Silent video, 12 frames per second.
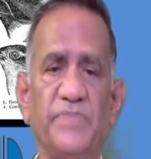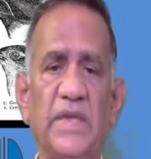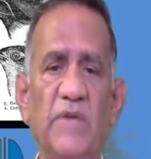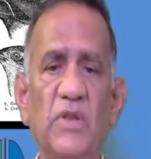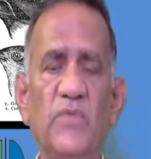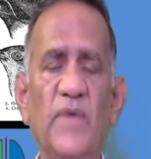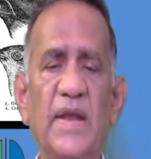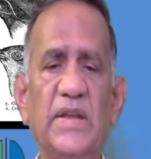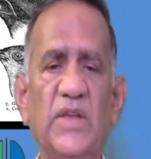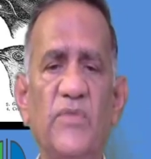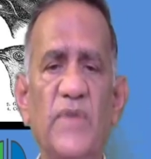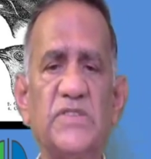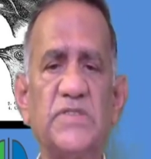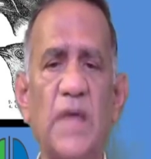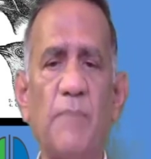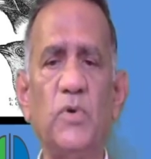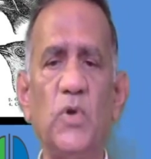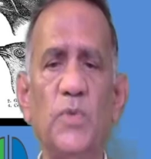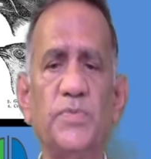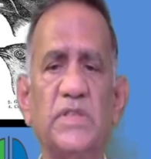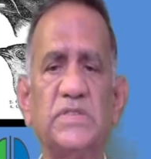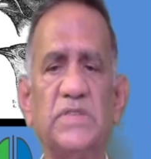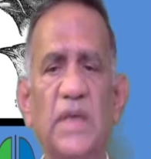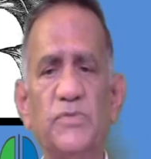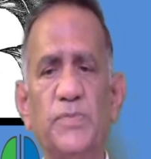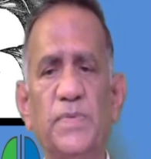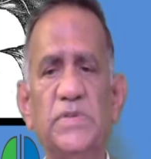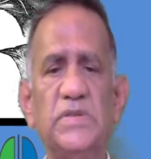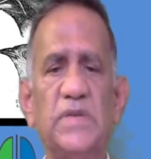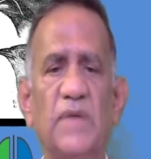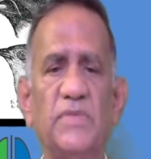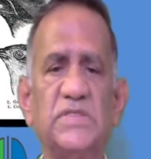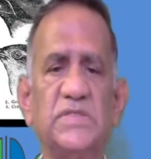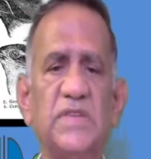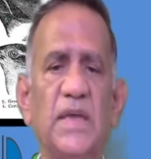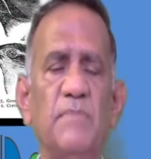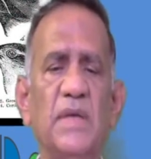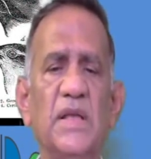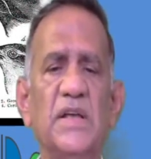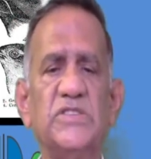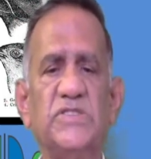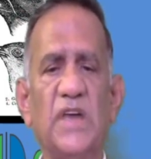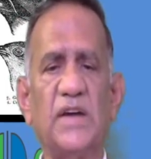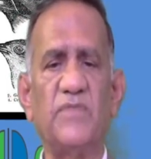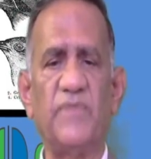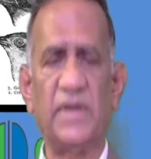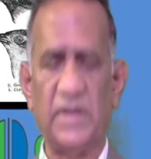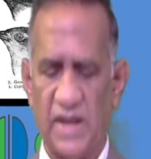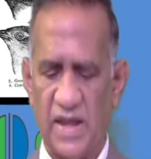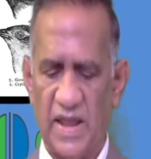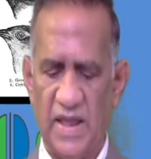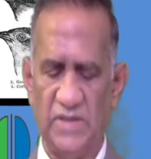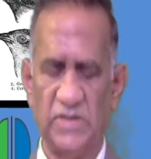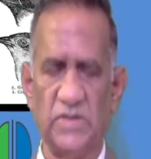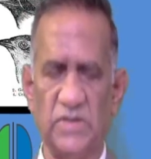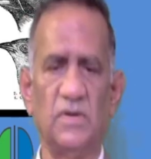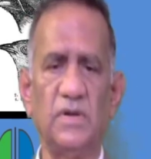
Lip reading: even when different subgroups of the same species have the same geographic range.